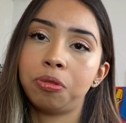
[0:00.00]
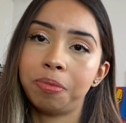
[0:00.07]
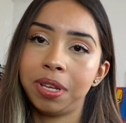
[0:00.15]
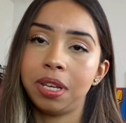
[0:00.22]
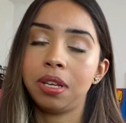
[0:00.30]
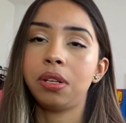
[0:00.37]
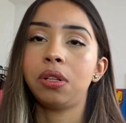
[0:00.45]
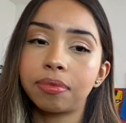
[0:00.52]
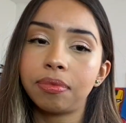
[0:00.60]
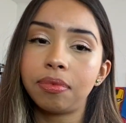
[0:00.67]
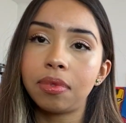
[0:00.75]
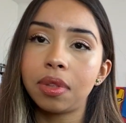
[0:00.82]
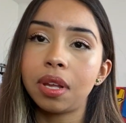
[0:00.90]
be
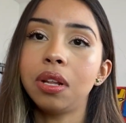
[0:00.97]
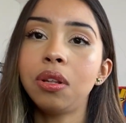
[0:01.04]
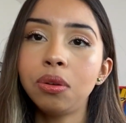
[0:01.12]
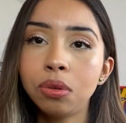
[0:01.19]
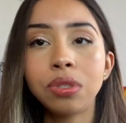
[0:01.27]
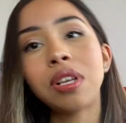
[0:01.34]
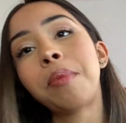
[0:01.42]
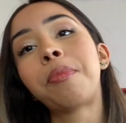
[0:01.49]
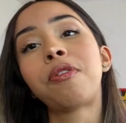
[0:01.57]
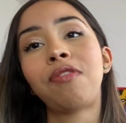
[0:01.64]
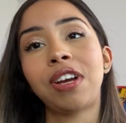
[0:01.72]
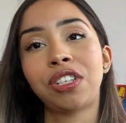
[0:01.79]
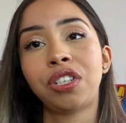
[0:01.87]
loose and
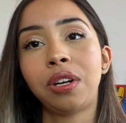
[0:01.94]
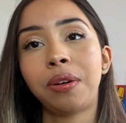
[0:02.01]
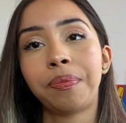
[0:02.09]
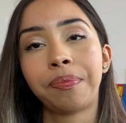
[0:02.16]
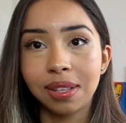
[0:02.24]
professional.